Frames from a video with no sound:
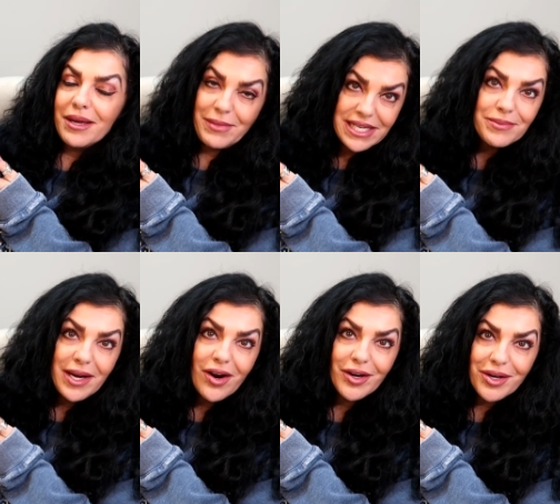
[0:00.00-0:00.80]
It makes
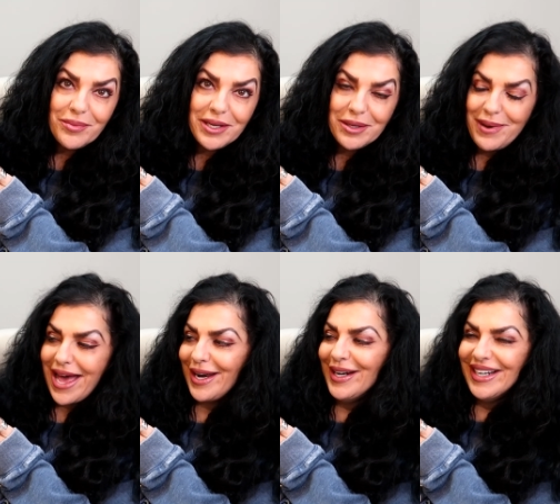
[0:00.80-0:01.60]
my heart go
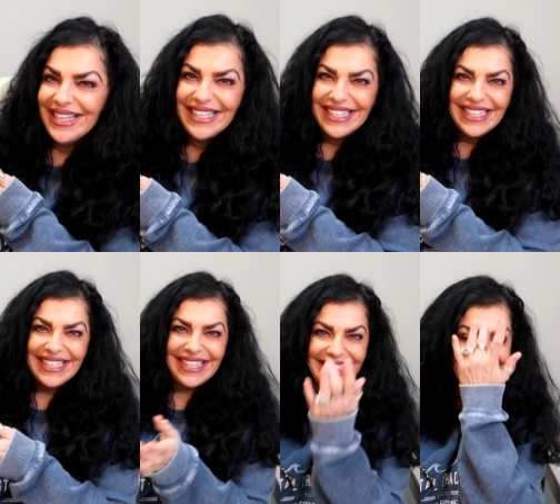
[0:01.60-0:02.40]
pitter-patter.
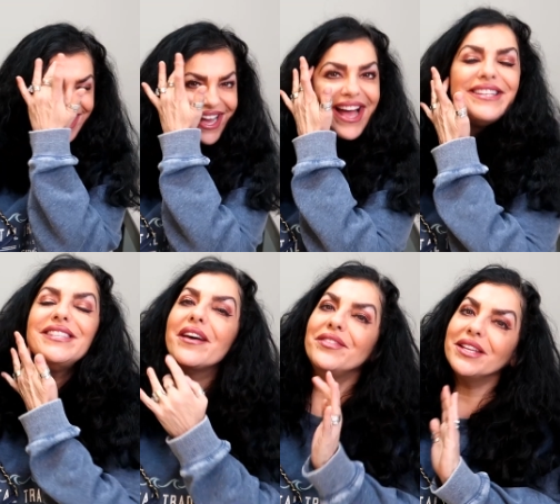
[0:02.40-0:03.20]
I
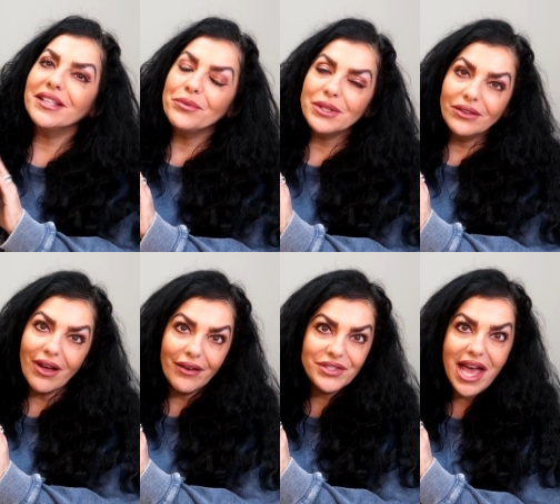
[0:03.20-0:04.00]
definitely would
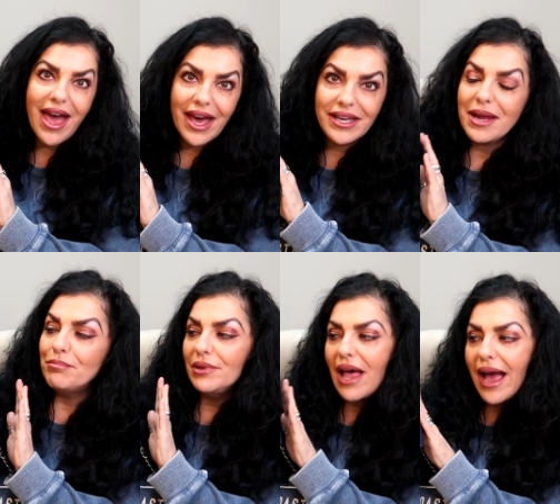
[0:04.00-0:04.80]
love to add a
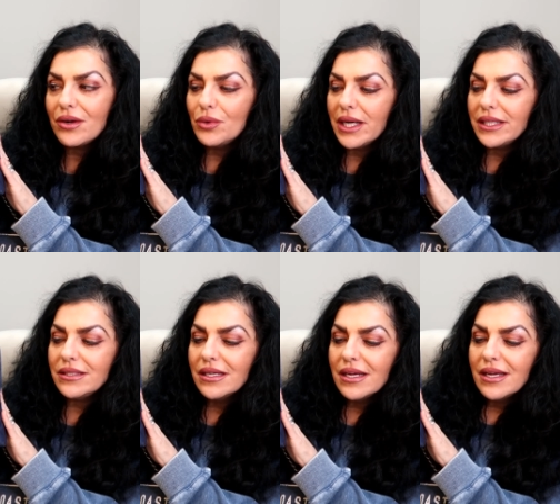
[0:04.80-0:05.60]
black
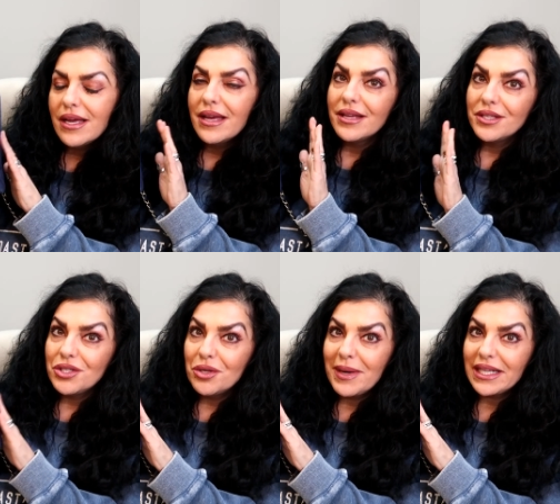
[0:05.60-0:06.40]
one
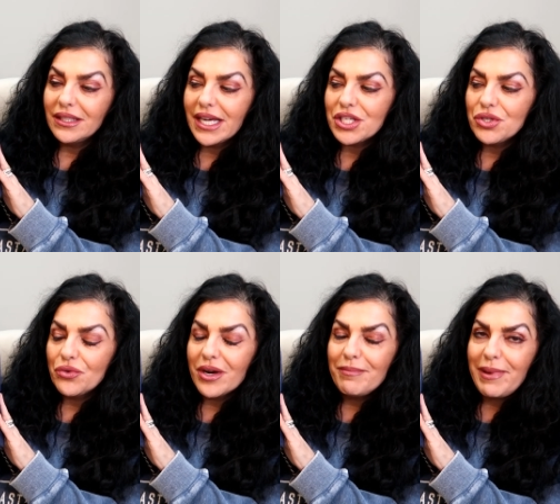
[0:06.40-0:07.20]
to my collection,
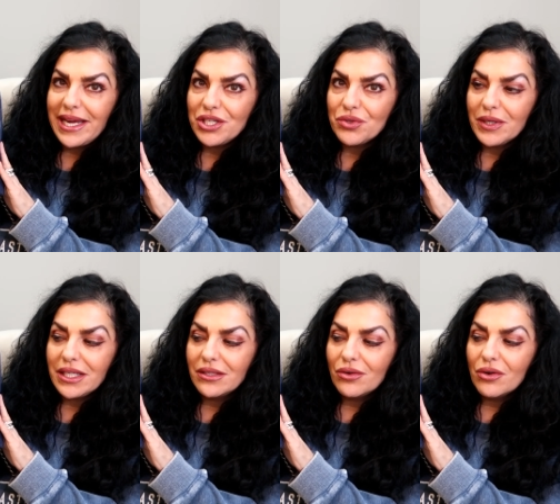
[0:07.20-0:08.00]
or a beige
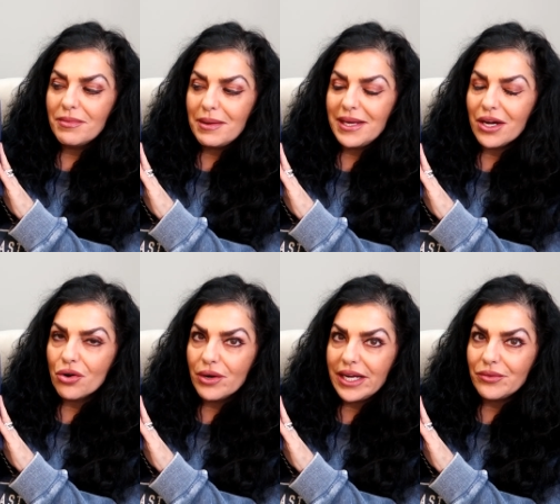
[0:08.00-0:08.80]
one, or maybe a
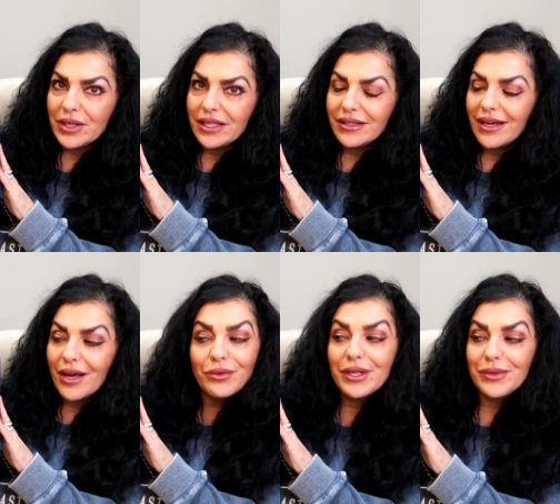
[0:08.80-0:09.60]
green one.
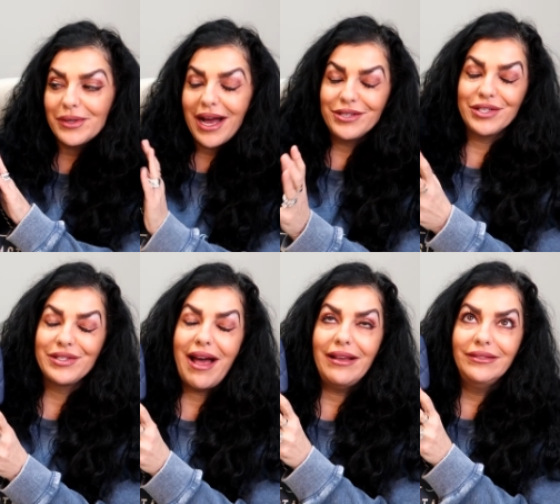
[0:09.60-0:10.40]
I don't
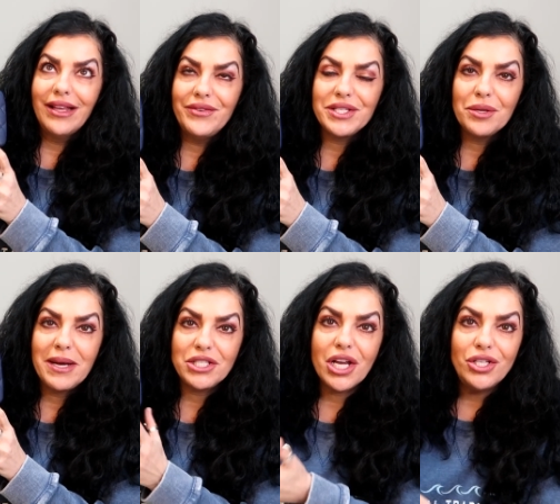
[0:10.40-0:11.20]
know. I love it so
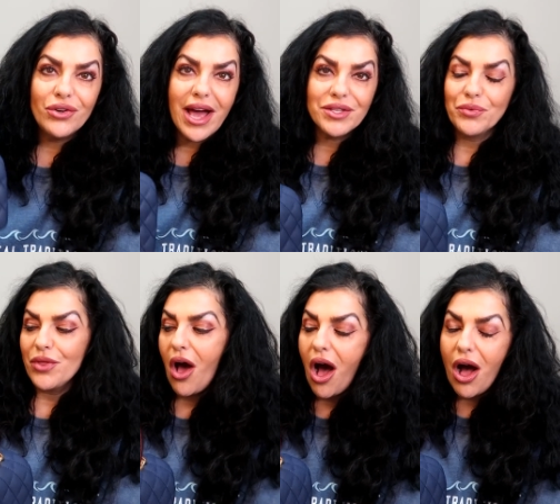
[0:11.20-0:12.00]
much. And you guys,
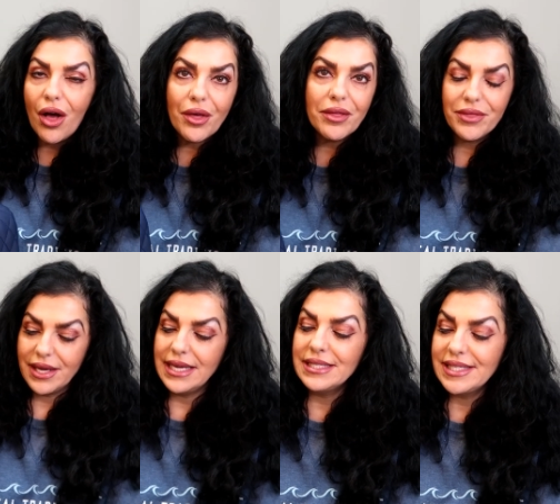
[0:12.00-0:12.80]
with all
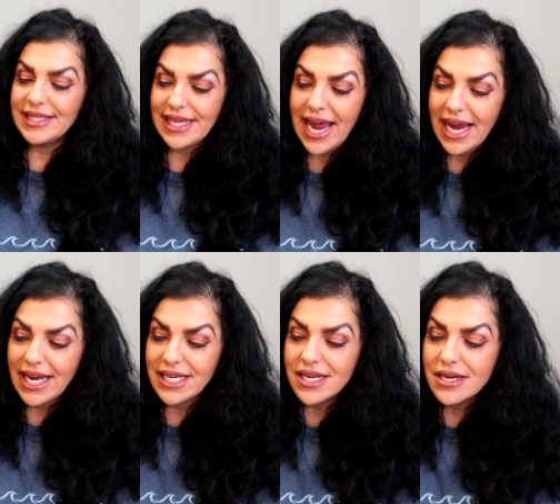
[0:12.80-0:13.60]
the
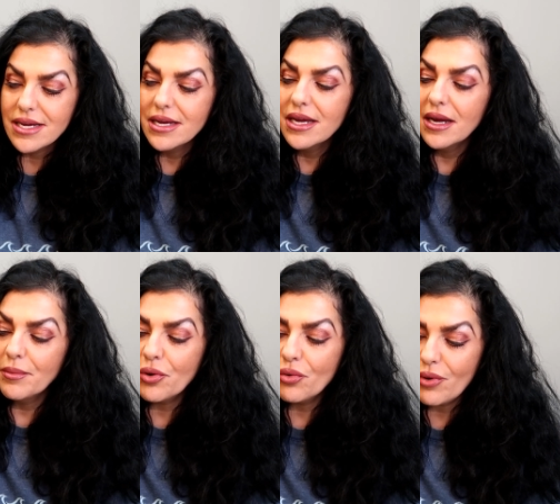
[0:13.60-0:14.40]
insane
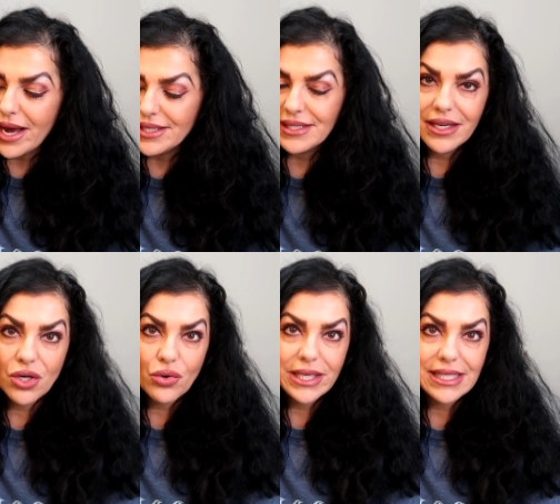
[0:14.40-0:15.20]
price
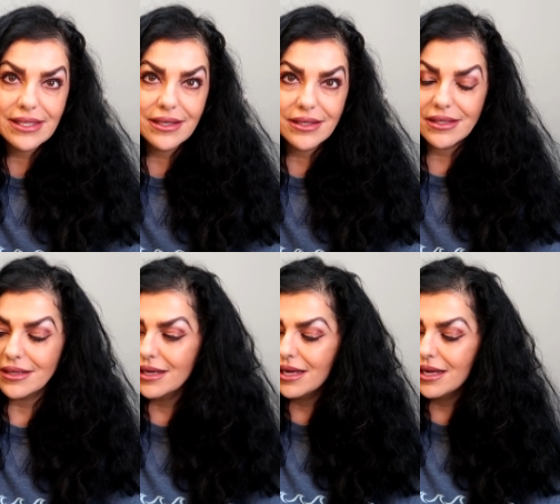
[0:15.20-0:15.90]
increases,